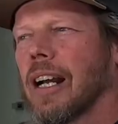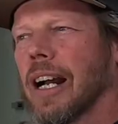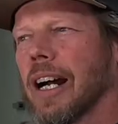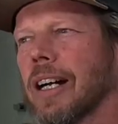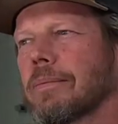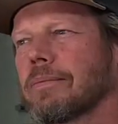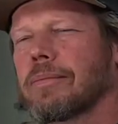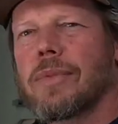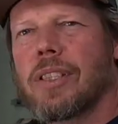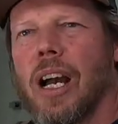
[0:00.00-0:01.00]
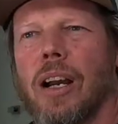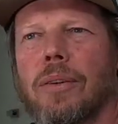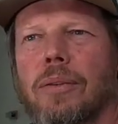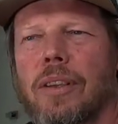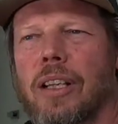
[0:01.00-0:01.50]

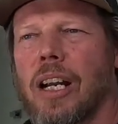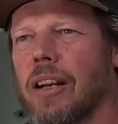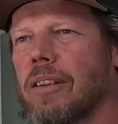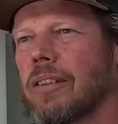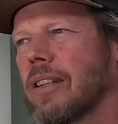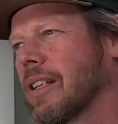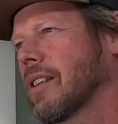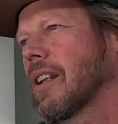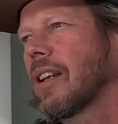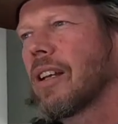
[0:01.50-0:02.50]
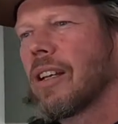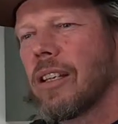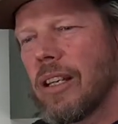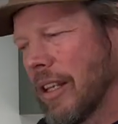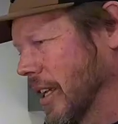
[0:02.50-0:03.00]
So, you know,
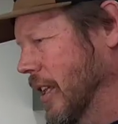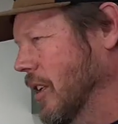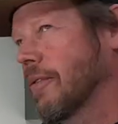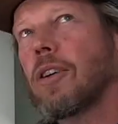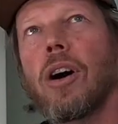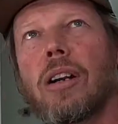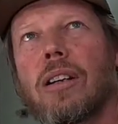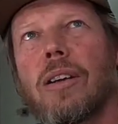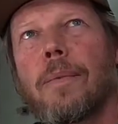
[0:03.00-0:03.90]
and then you've got